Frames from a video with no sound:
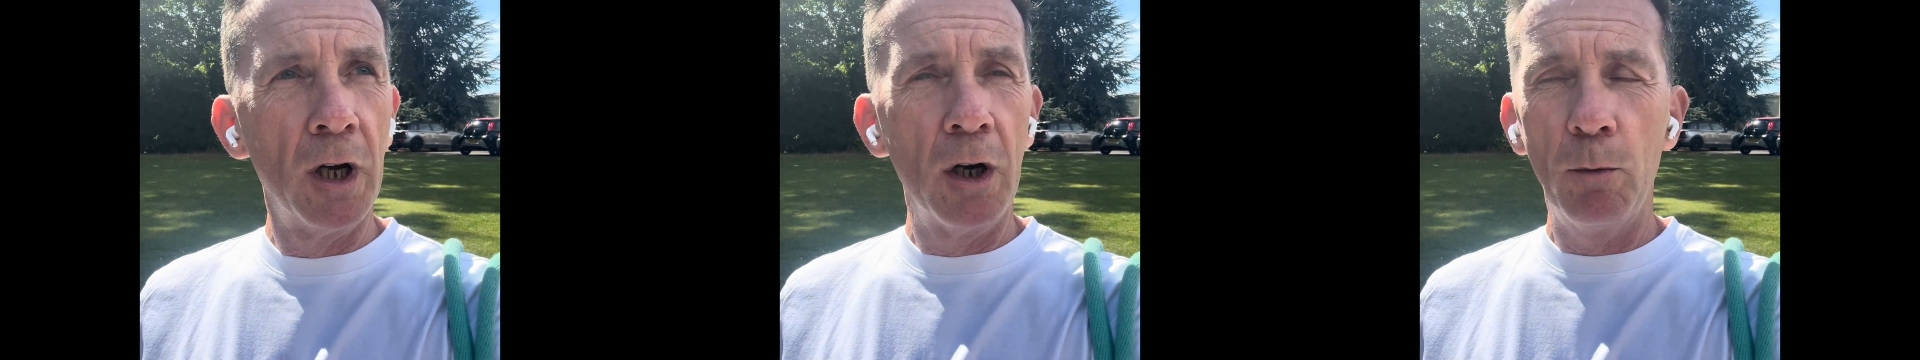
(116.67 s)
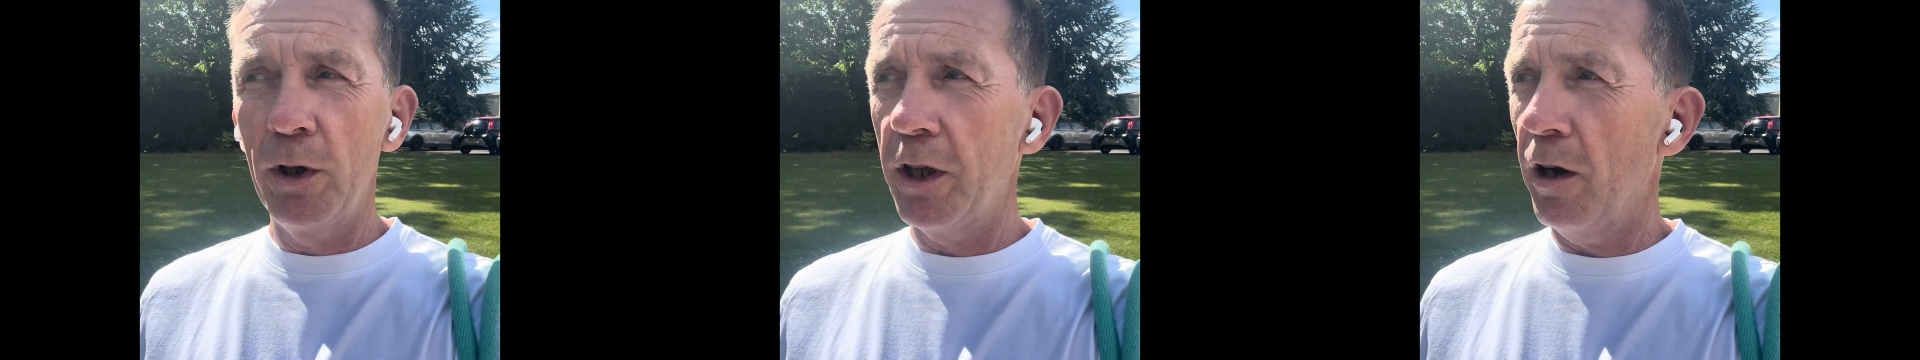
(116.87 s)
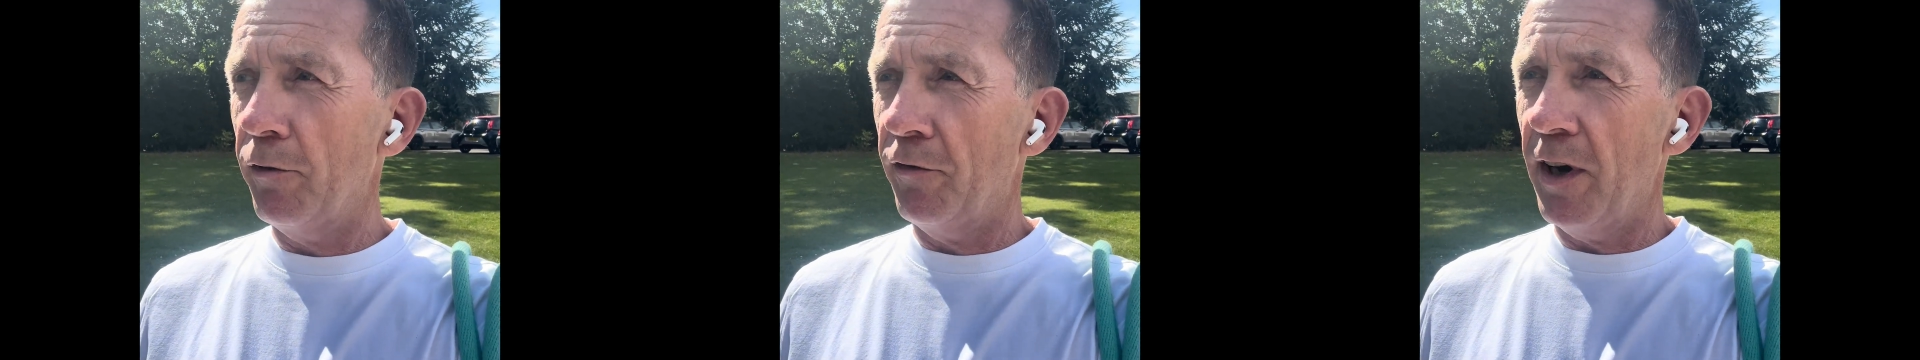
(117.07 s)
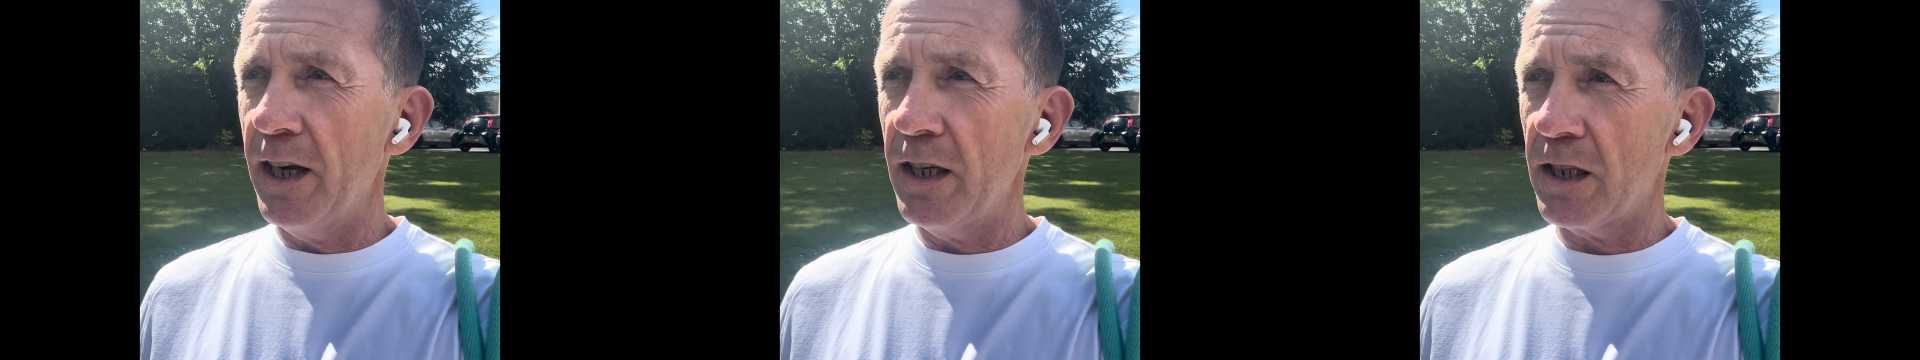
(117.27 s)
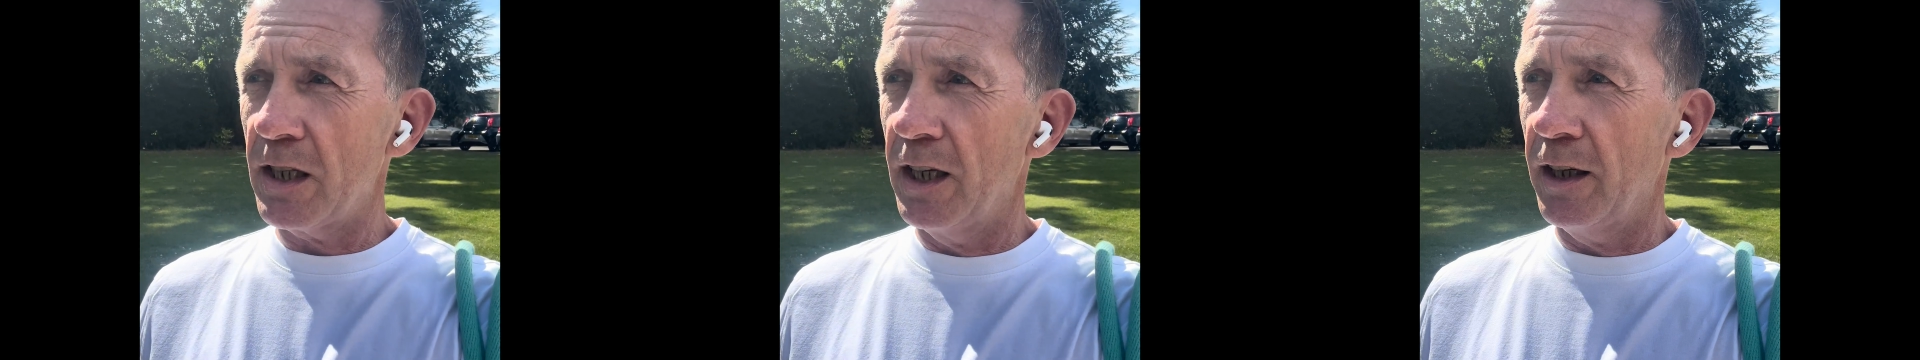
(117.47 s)
with her
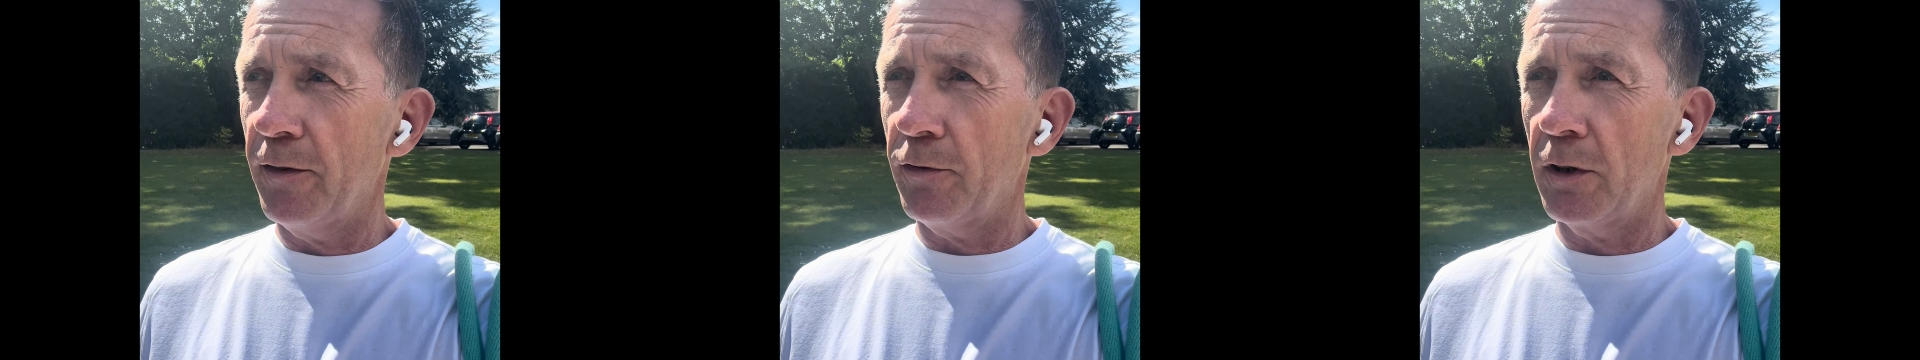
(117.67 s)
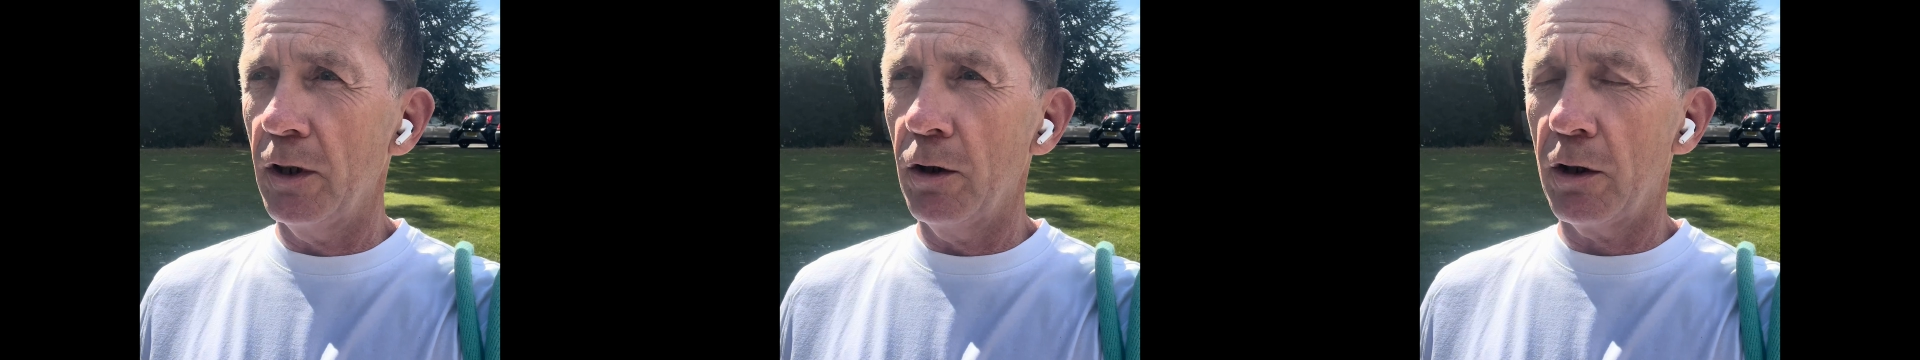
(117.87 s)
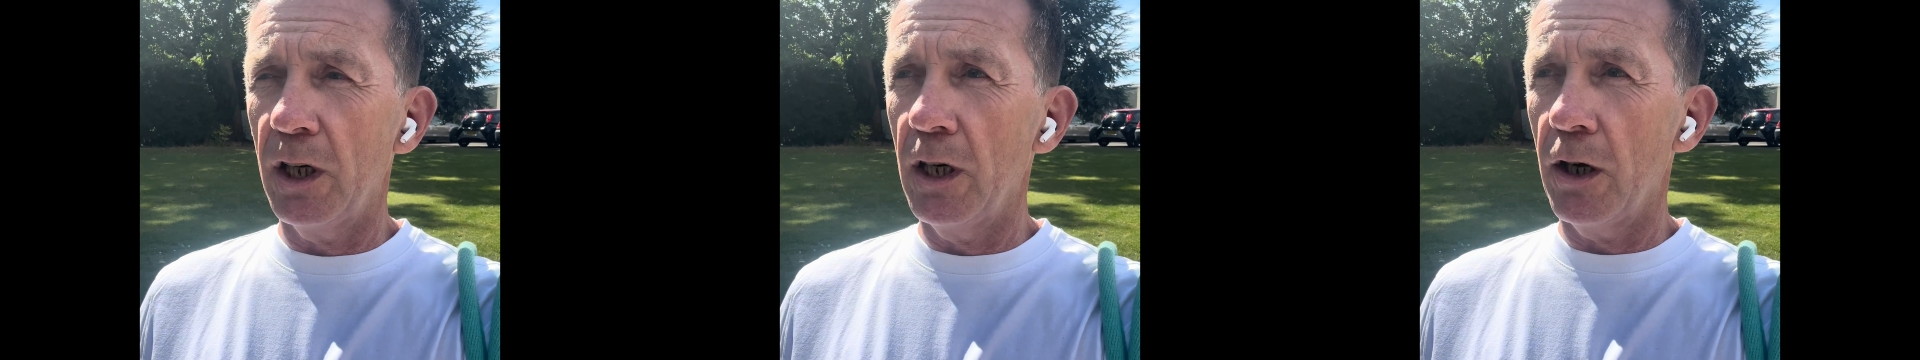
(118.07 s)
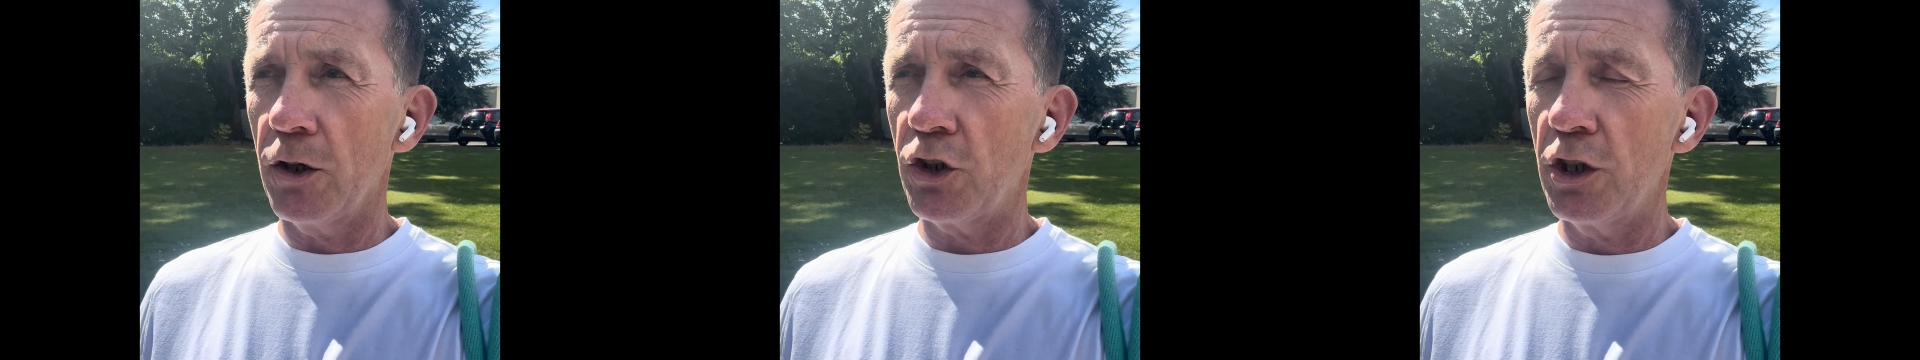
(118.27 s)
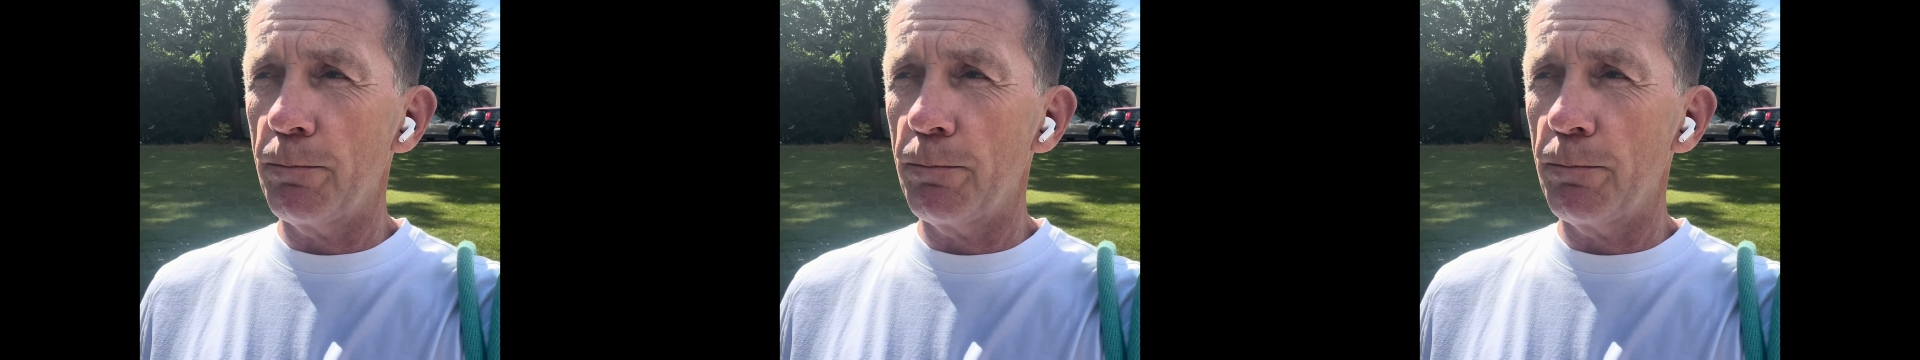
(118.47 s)
facelift, looking like she's